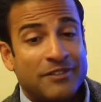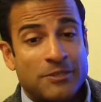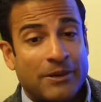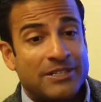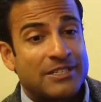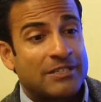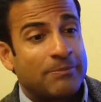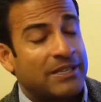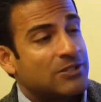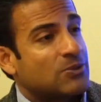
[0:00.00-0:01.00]
So all of these
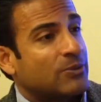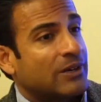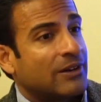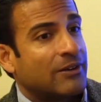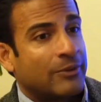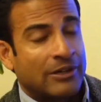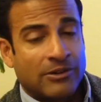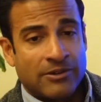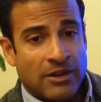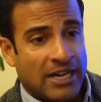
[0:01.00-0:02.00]
participants
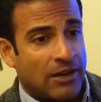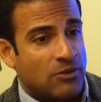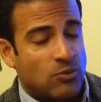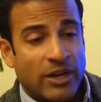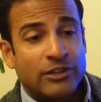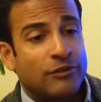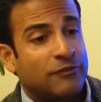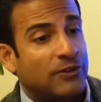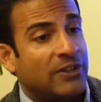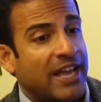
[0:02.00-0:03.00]
were
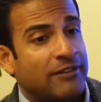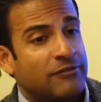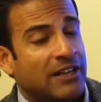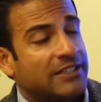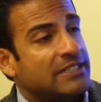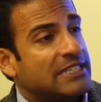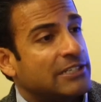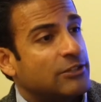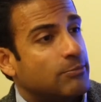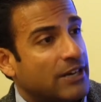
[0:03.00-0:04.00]
wonderful and
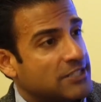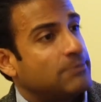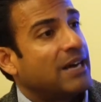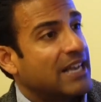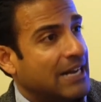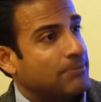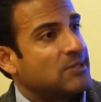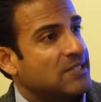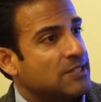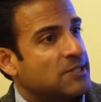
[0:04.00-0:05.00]
volunteered breast
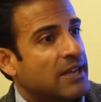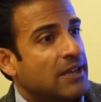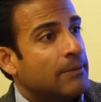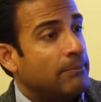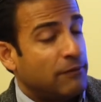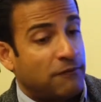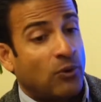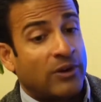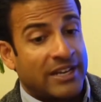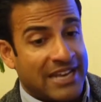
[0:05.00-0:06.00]
biopsies
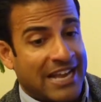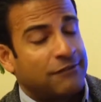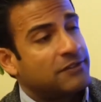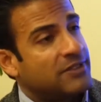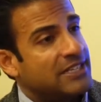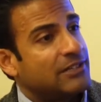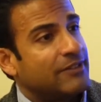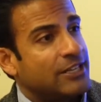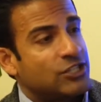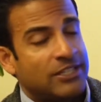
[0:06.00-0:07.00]
before and after the
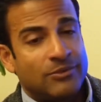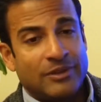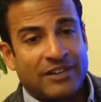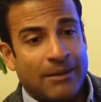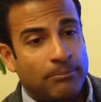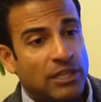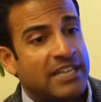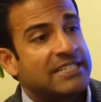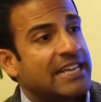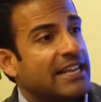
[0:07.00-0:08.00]
intervention. We've got
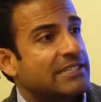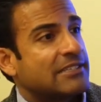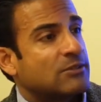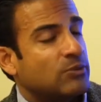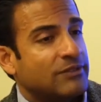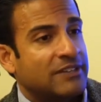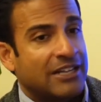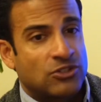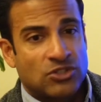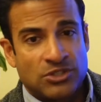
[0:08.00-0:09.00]
blood tests.
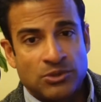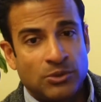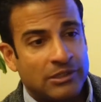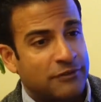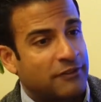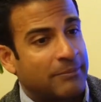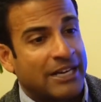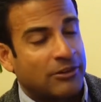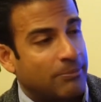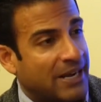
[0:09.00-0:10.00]
We've got stool for
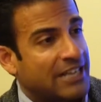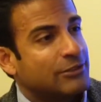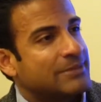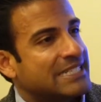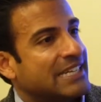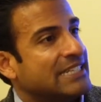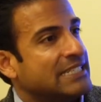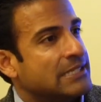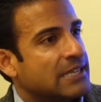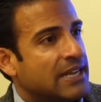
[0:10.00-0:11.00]
microbiome
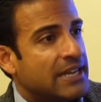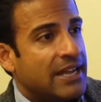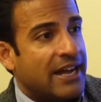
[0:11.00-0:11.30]
studies.